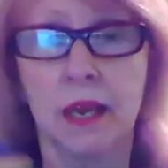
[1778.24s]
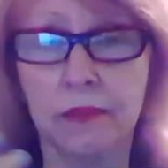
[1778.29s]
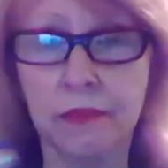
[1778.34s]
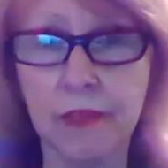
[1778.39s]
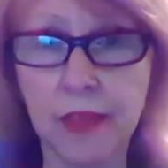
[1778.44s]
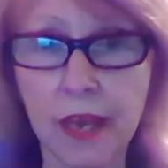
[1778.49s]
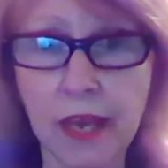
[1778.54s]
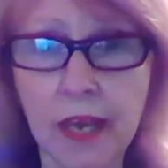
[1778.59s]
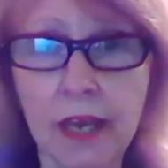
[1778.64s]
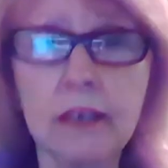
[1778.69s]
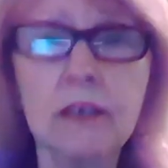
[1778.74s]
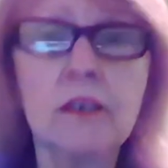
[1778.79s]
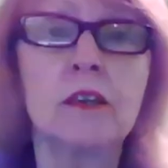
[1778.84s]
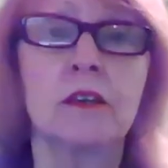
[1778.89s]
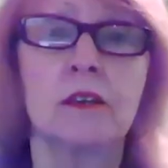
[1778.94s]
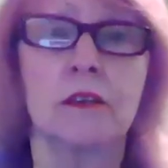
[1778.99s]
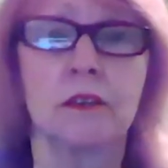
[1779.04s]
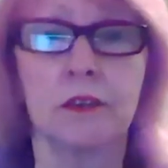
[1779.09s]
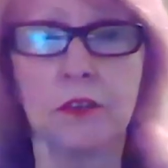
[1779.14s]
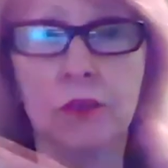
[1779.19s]
And
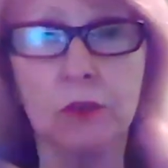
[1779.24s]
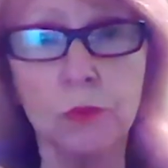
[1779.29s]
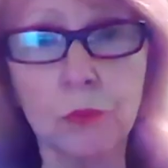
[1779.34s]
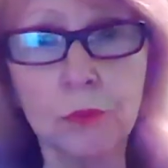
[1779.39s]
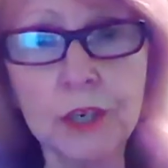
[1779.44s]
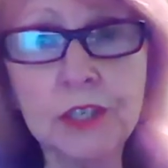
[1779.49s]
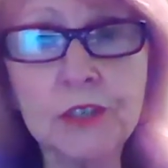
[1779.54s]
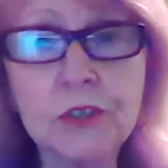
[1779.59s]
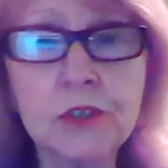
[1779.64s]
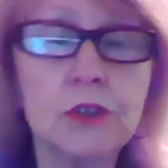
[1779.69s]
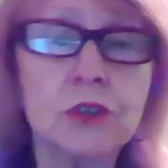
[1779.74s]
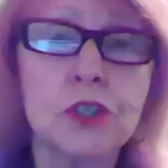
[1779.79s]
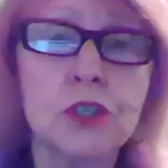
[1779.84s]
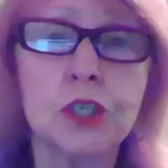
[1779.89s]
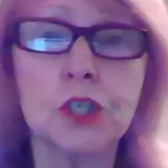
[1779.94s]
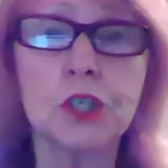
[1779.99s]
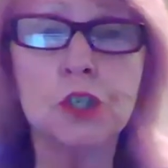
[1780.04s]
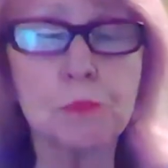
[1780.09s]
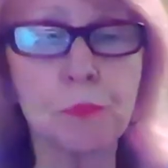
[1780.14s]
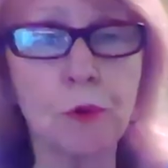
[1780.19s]
then you
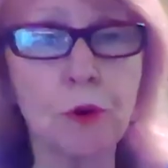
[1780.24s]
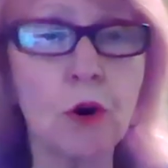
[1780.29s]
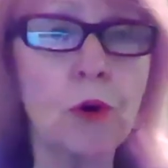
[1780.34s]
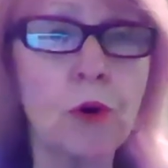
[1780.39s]
research each